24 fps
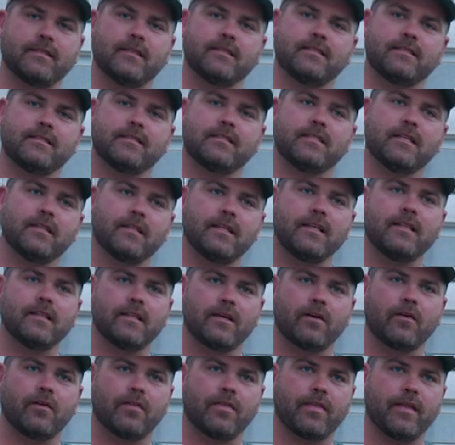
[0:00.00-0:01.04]
it's a silly
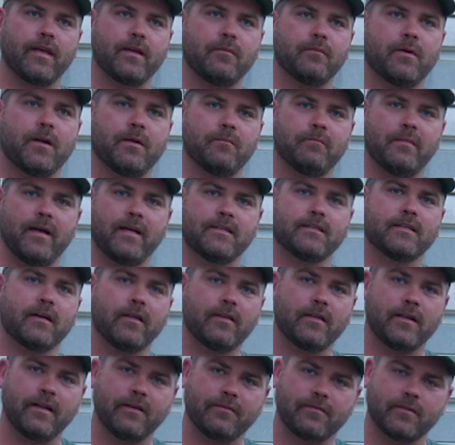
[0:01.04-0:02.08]
little thing, but it makes
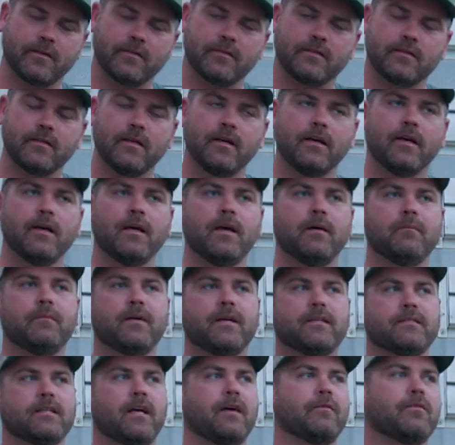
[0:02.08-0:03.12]
all the difference
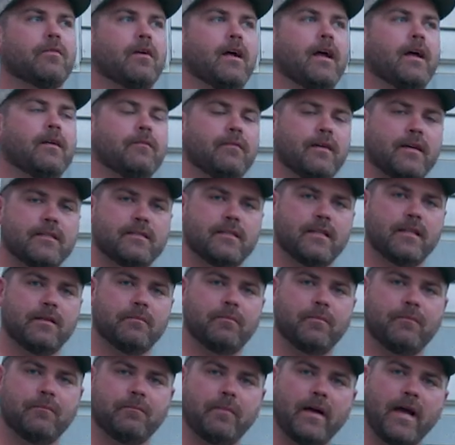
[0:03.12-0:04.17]
because I've ran vests in the
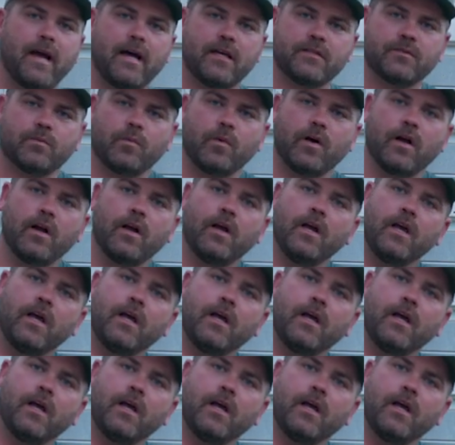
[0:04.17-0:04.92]
past where